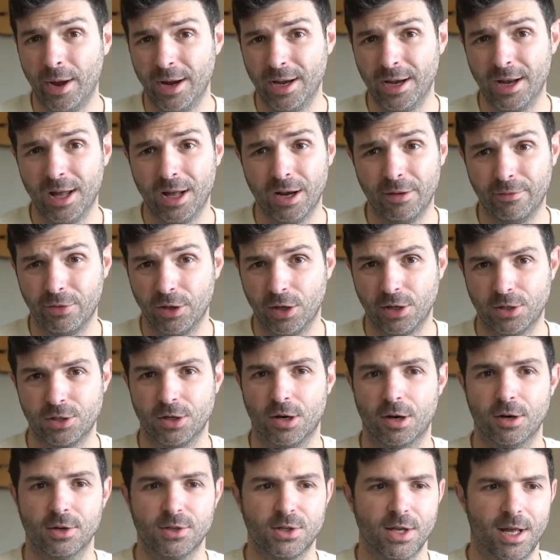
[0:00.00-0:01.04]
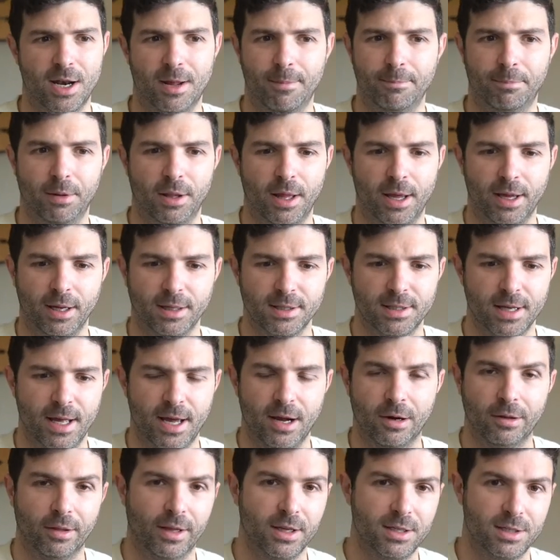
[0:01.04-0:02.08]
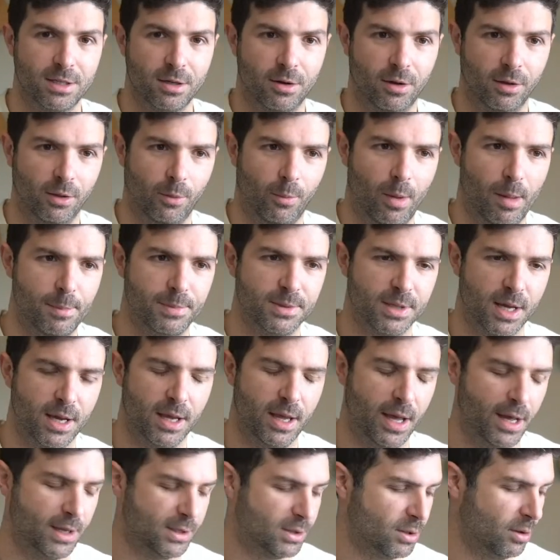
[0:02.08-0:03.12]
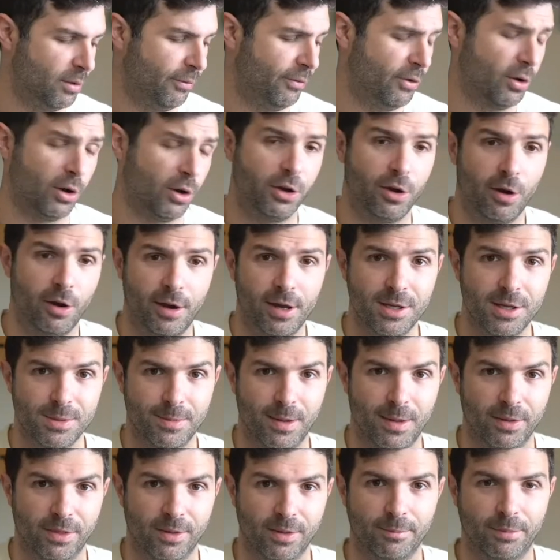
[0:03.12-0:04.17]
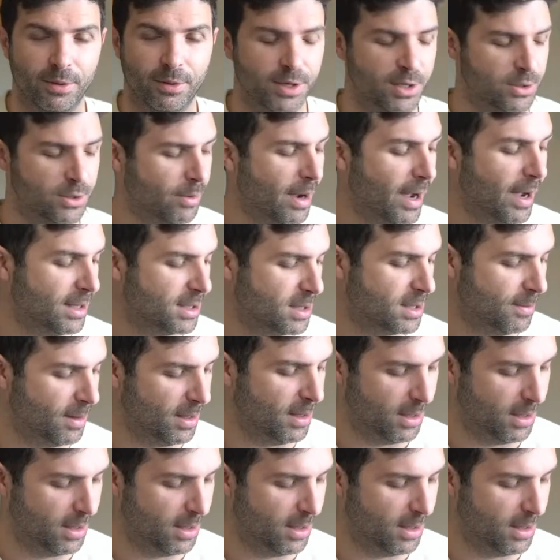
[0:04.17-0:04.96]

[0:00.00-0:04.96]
none of the guitars that I'm playing today are listed on the website yet, so if you're curious about them, please write to me.